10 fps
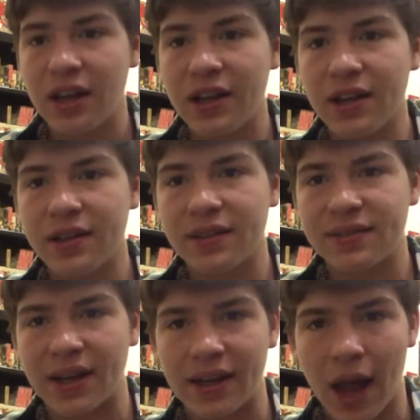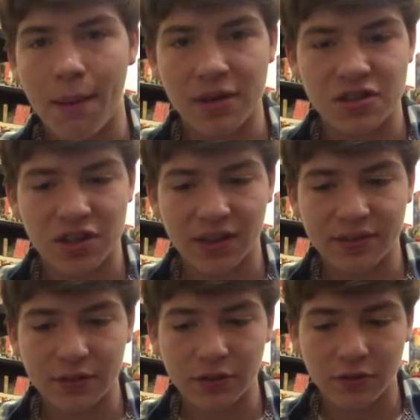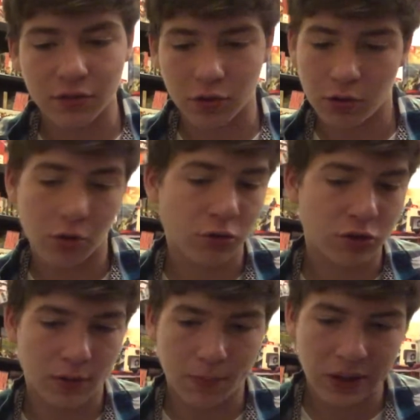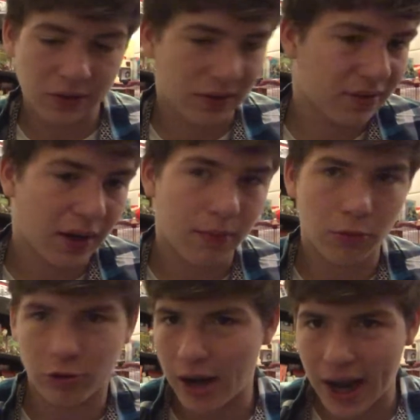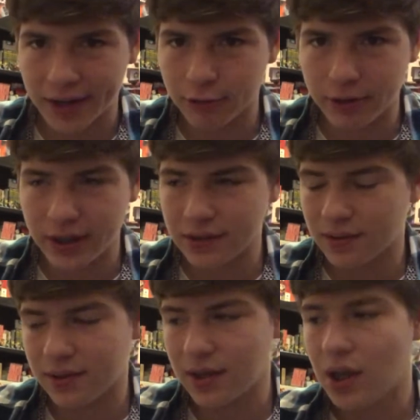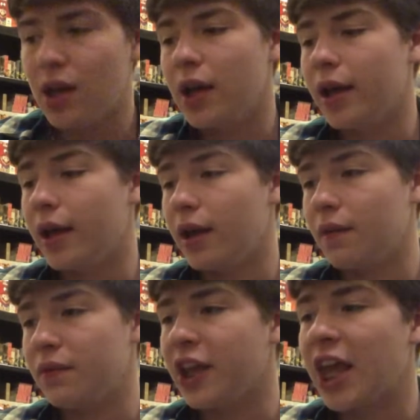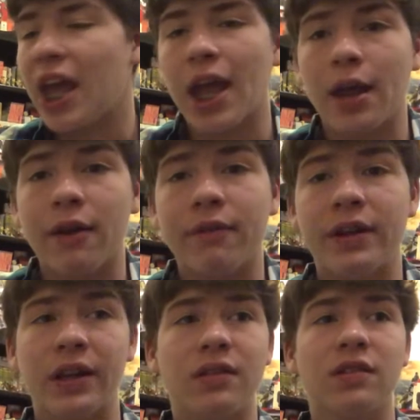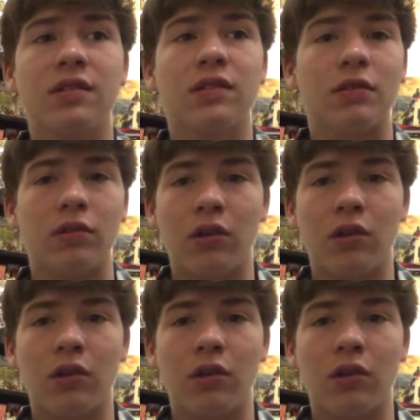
it is a game enhancer, so your buttons are more accurate, and the game looks